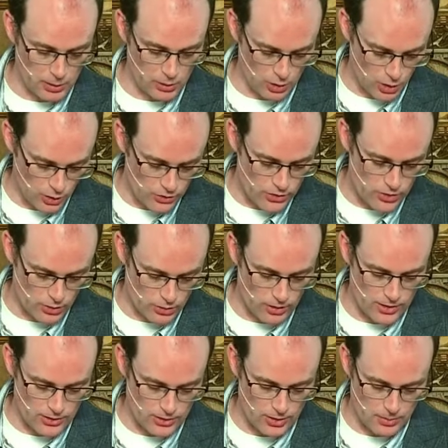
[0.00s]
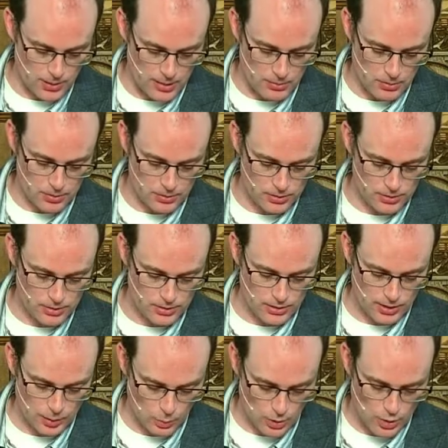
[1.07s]
and consecrated the people,
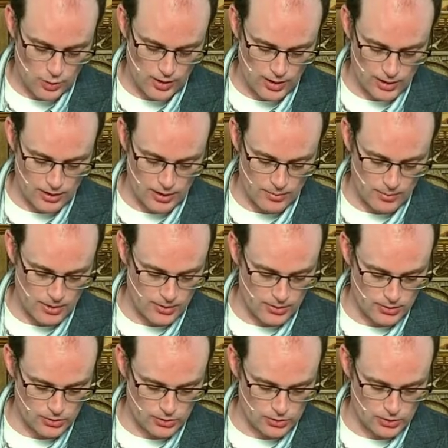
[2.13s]
and they washed their garments.